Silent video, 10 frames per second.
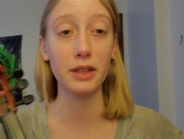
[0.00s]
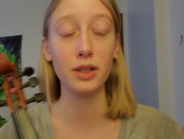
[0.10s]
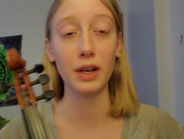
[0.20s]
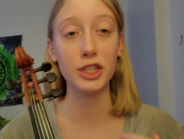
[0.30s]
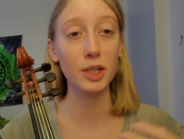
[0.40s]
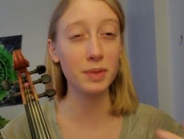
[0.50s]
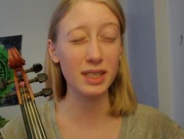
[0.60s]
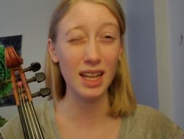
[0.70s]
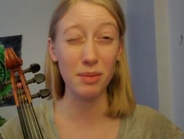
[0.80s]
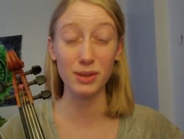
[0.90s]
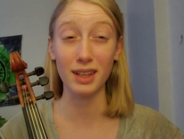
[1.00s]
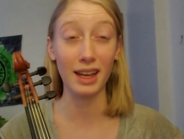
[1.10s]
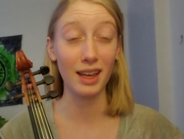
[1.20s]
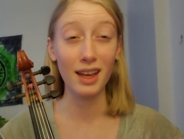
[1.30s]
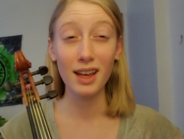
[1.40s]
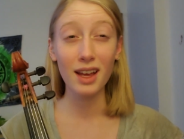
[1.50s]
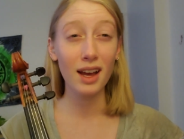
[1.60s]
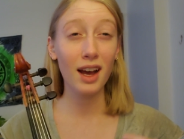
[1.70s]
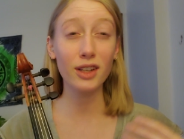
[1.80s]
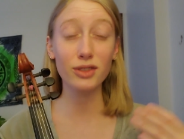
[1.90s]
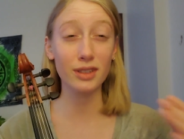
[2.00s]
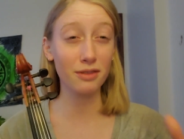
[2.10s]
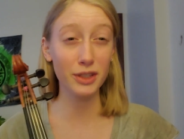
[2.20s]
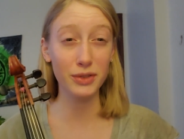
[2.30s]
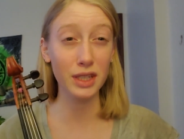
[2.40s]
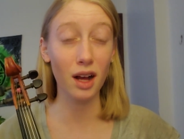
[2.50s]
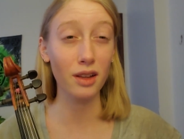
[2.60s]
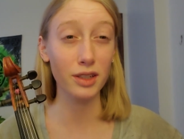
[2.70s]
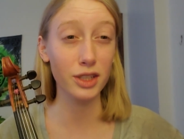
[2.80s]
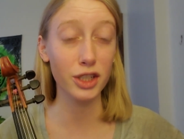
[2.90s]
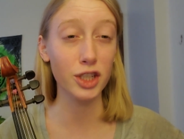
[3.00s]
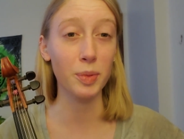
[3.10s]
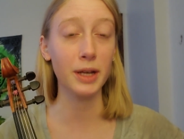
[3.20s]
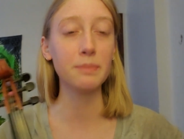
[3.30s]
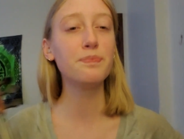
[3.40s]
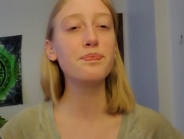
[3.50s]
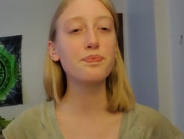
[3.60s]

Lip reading: So I shipped it to them. It was like $150 to ship it.